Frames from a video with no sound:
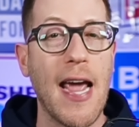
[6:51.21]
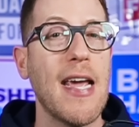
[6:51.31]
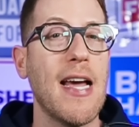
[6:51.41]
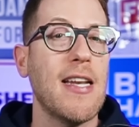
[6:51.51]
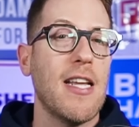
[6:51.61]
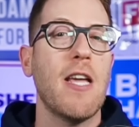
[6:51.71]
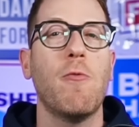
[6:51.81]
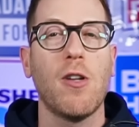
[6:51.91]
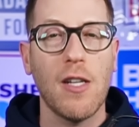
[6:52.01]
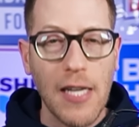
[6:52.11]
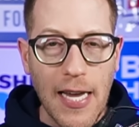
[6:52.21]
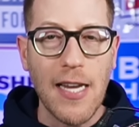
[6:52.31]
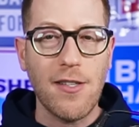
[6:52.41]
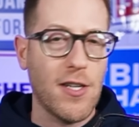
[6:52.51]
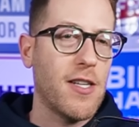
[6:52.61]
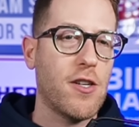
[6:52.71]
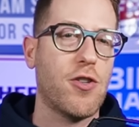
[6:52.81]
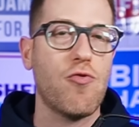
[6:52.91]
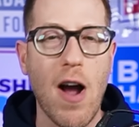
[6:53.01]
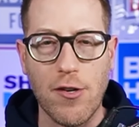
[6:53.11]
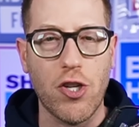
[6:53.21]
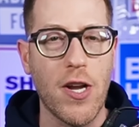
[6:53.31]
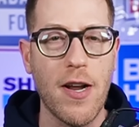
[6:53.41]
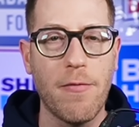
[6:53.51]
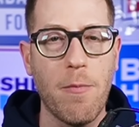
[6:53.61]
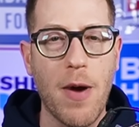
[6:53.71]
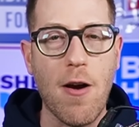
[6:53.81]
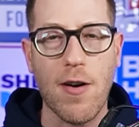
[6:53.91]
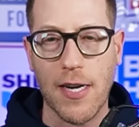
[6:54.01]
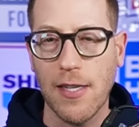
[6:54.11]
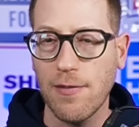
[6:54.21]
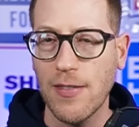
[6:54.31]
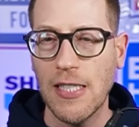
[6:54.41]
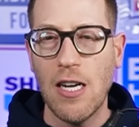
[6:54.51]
and he will lead to the destruction of America.